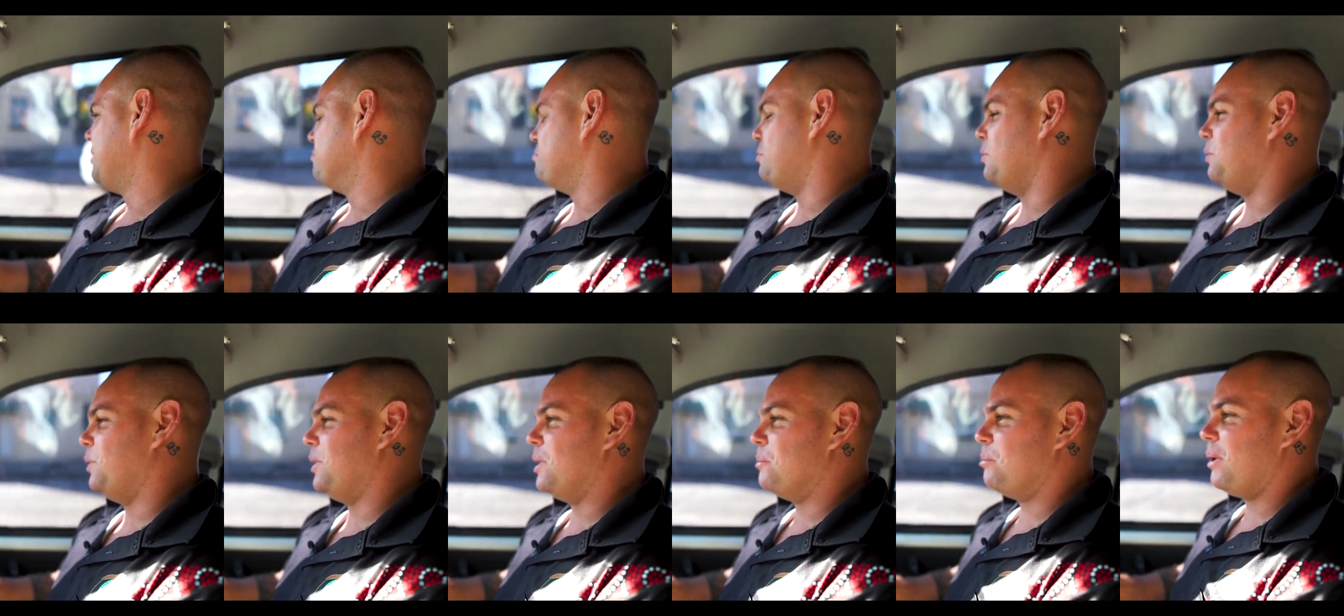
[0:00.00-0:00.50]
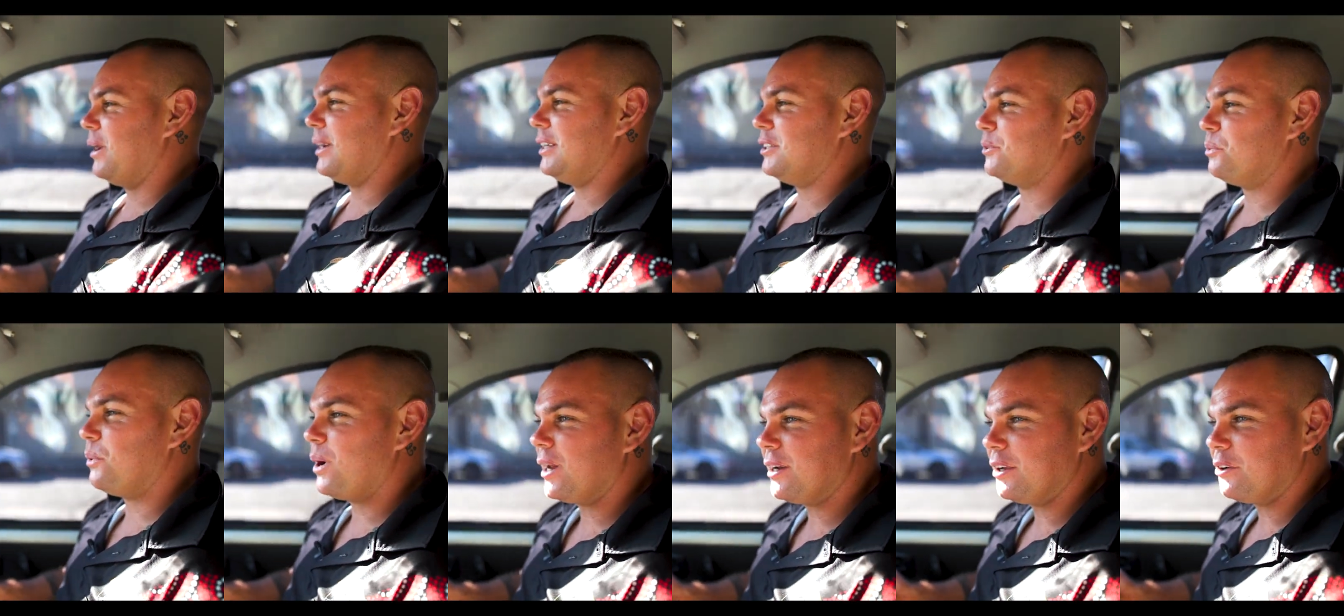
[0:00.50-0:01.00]
when the
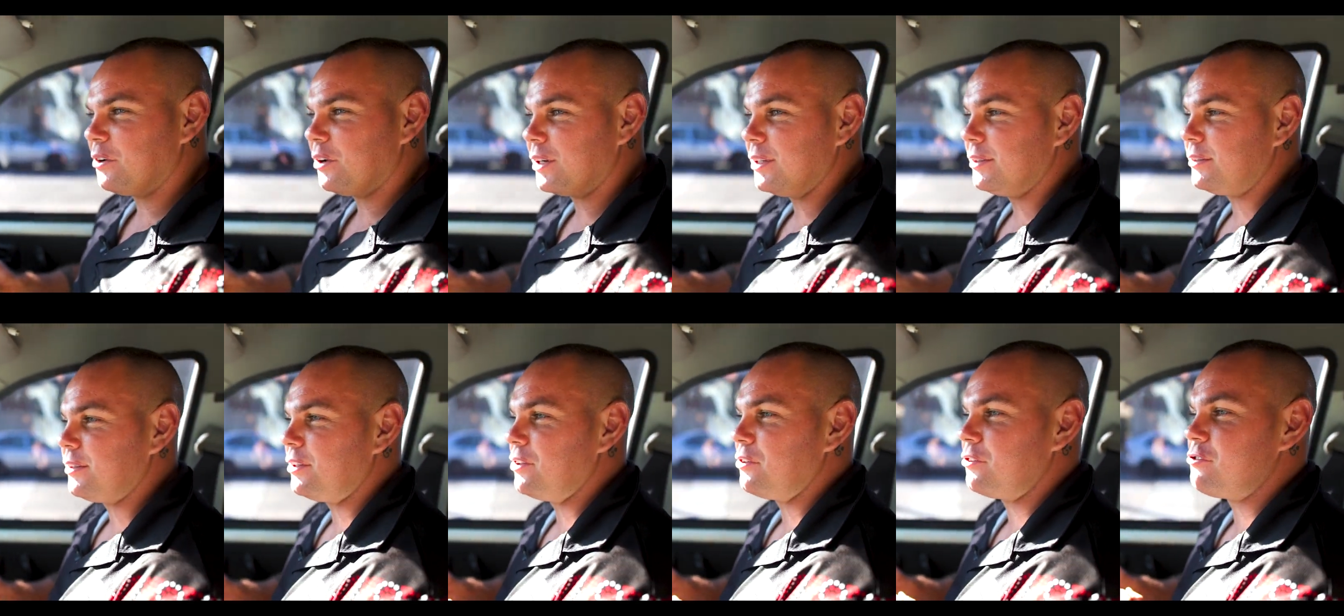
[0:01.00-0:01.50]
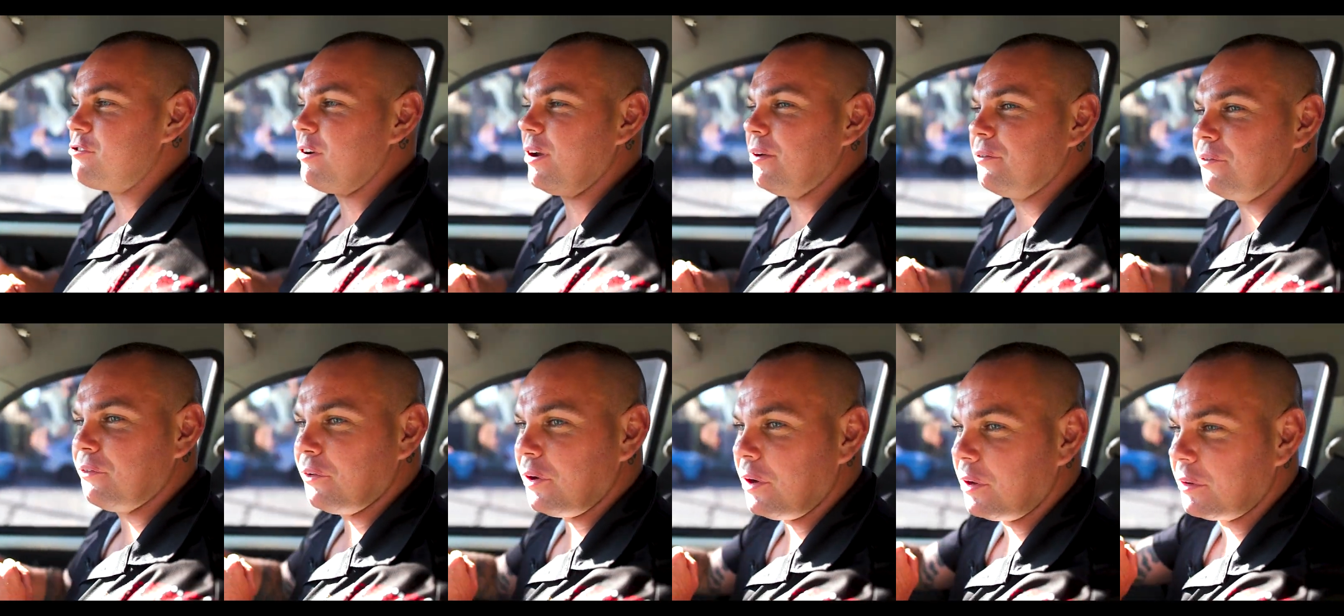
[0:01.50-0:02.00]
Bunnies won and got into the
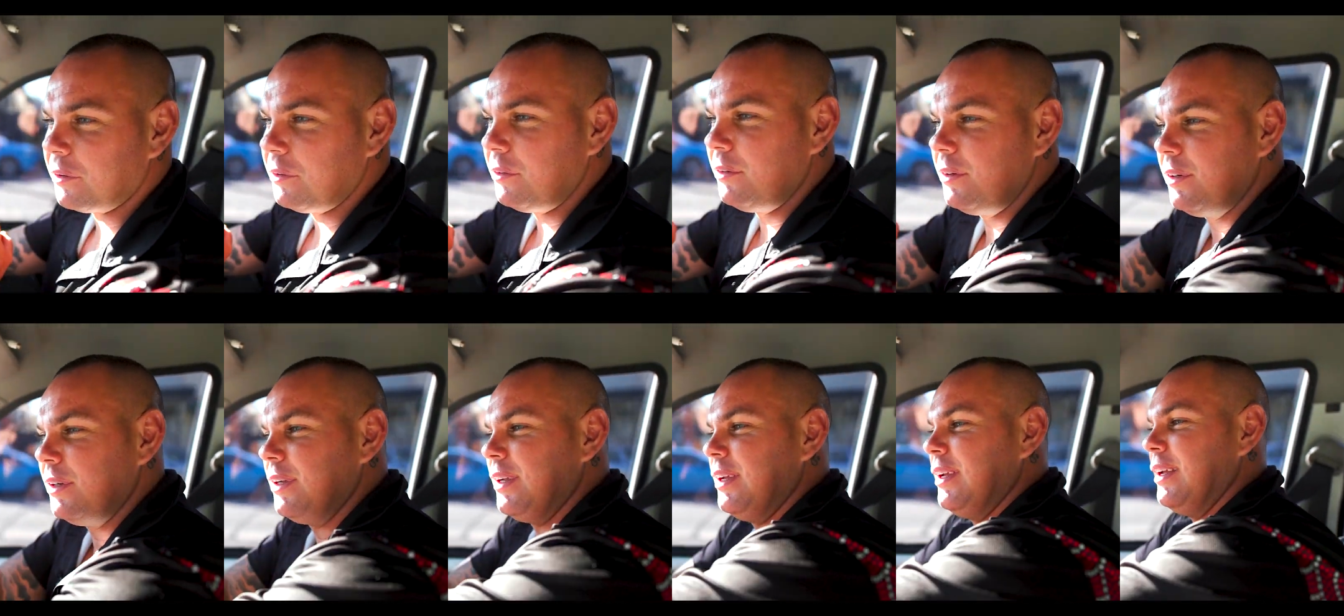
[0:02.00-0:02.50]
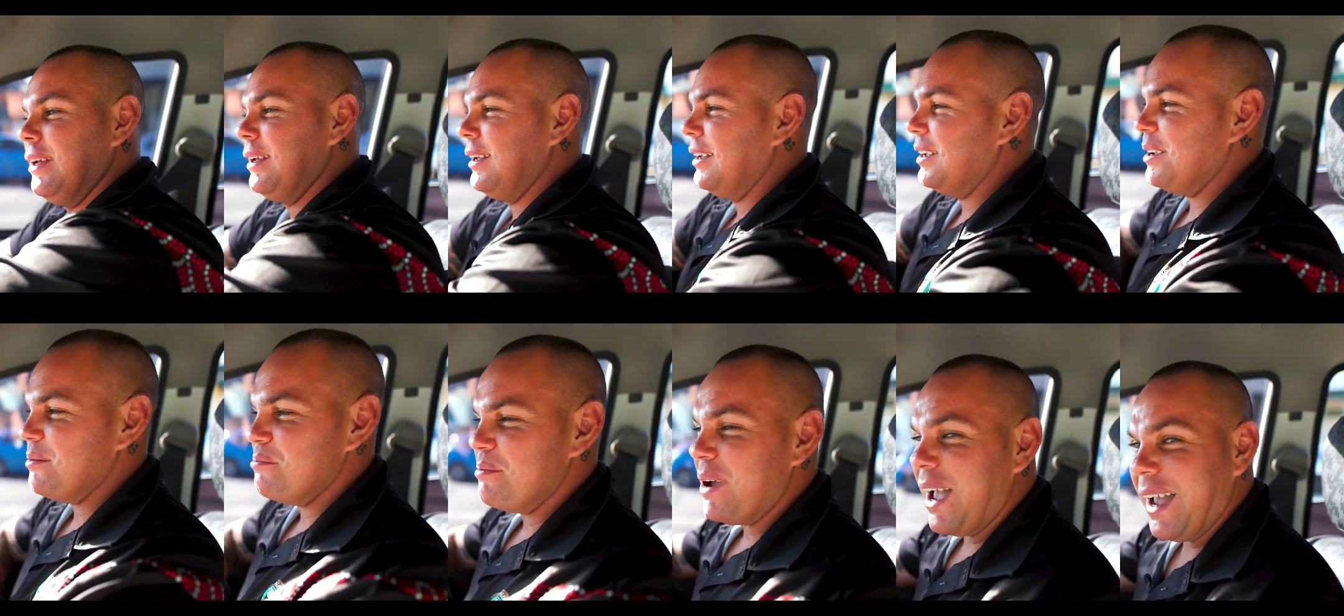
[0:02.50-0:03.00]
grand final,
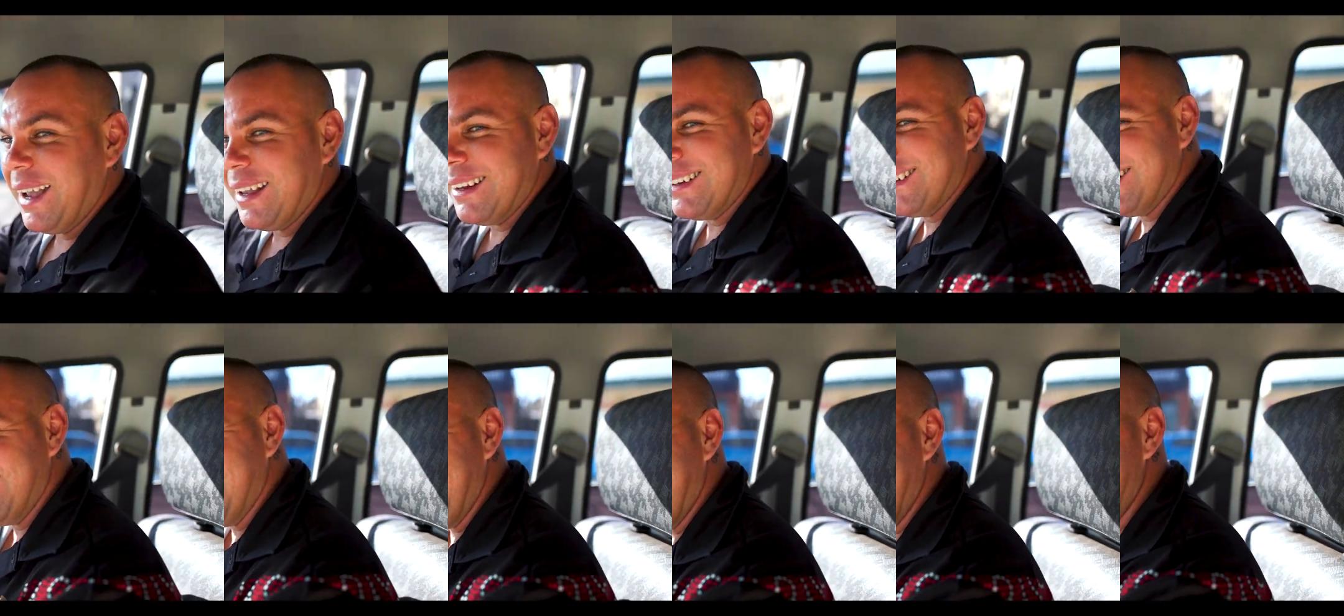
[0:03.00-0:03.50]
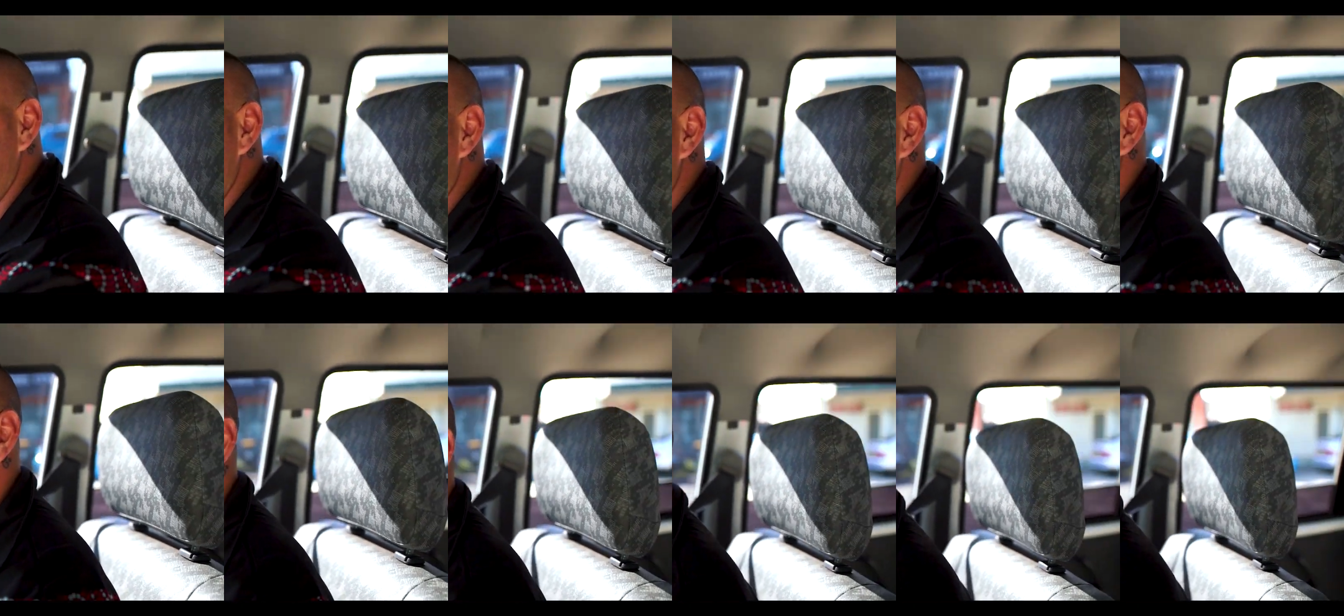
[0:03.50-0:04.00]
mate, he would
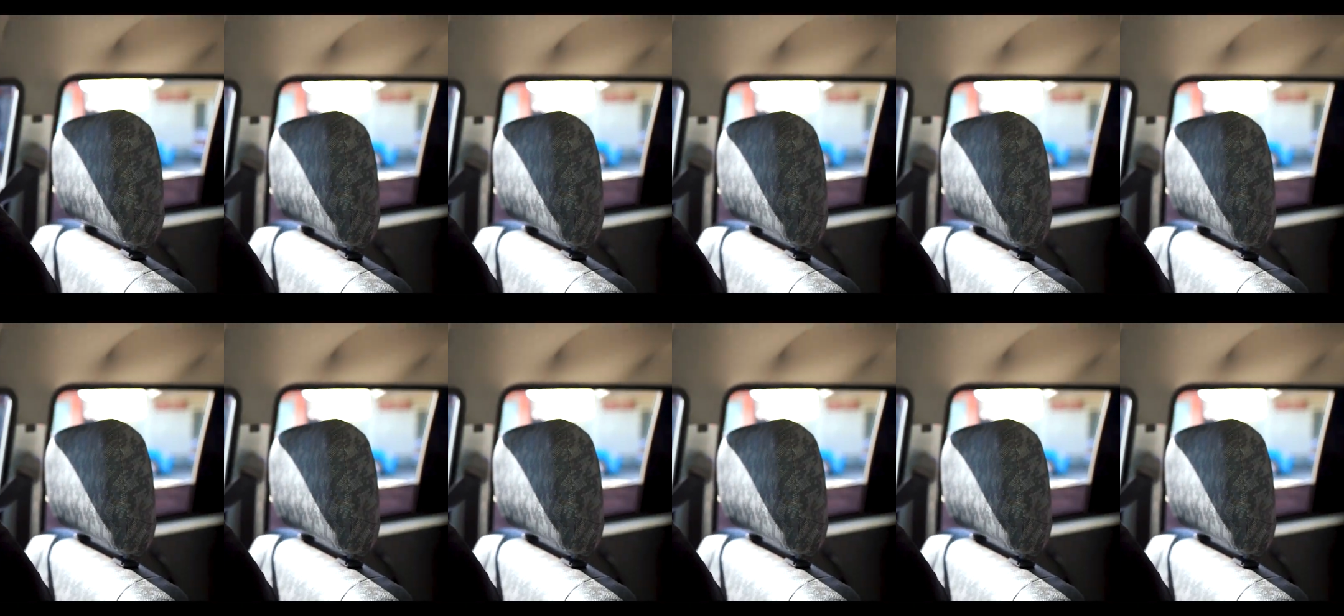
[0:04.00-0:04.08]
have been